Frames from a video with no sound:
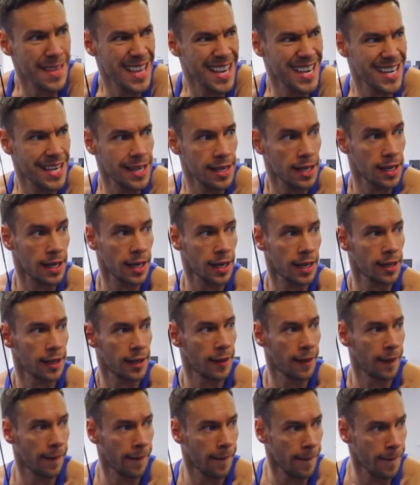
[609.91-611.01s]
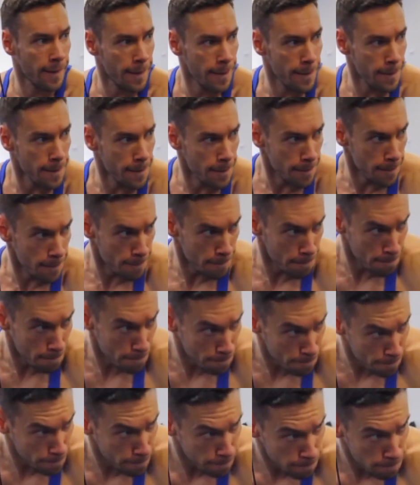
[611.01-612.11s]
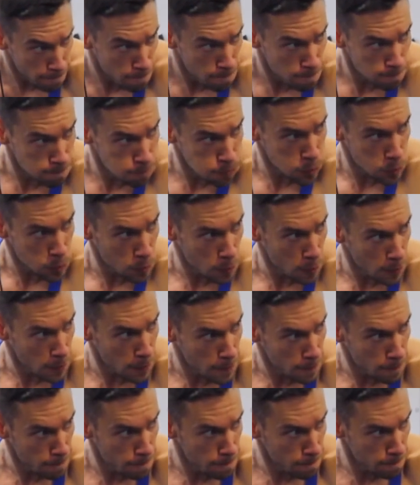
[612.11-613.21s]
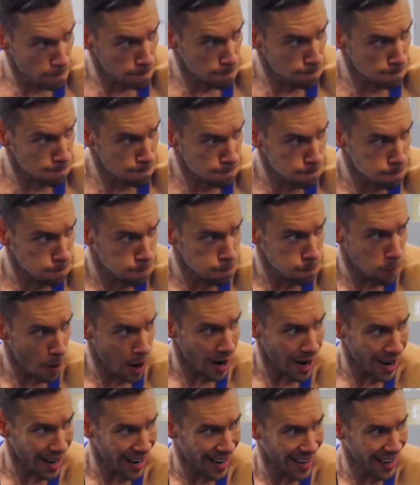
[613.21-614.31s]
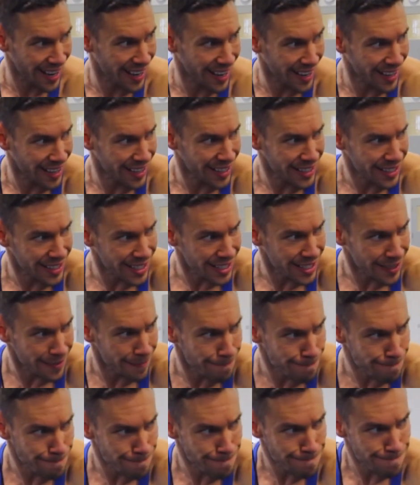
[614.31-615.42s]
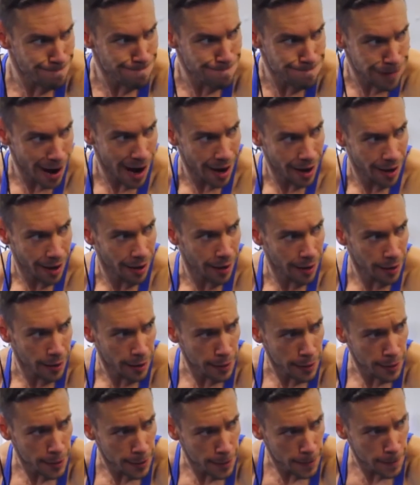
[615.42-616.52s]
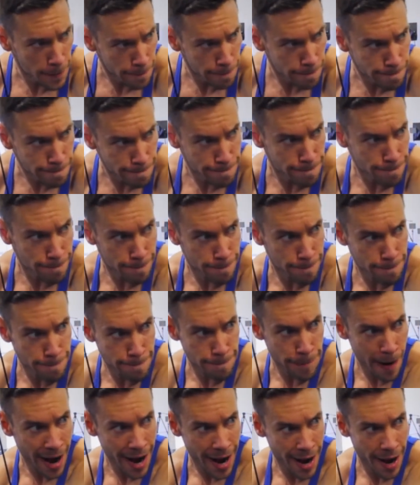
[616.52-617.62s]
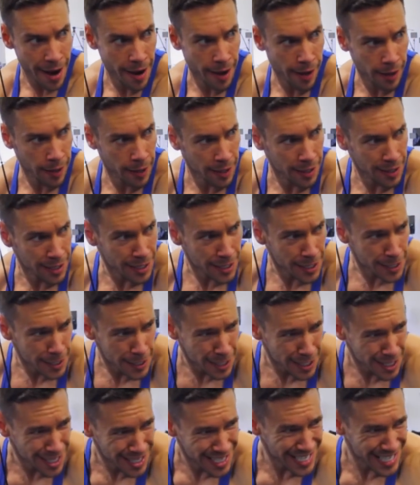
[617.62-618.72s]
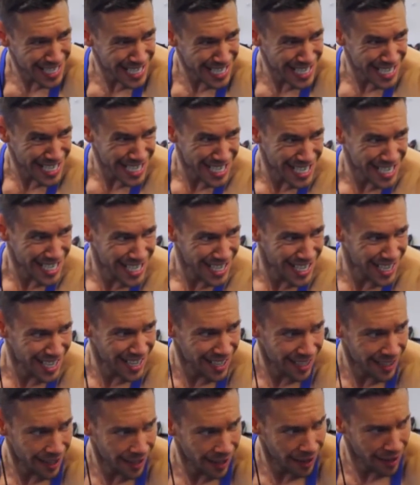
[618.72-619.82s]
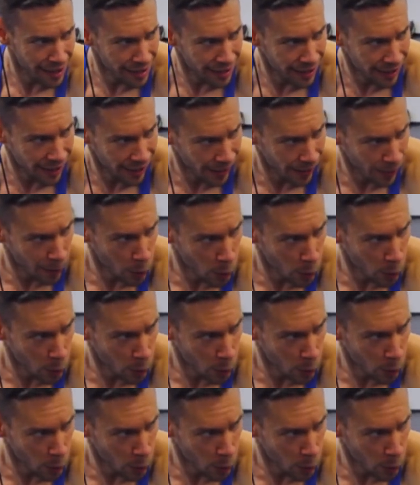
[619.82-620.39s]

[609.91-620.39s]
So if you do your first rep nice and proper, I guess in a way it's like forming a habit for the rest of the reps to be in the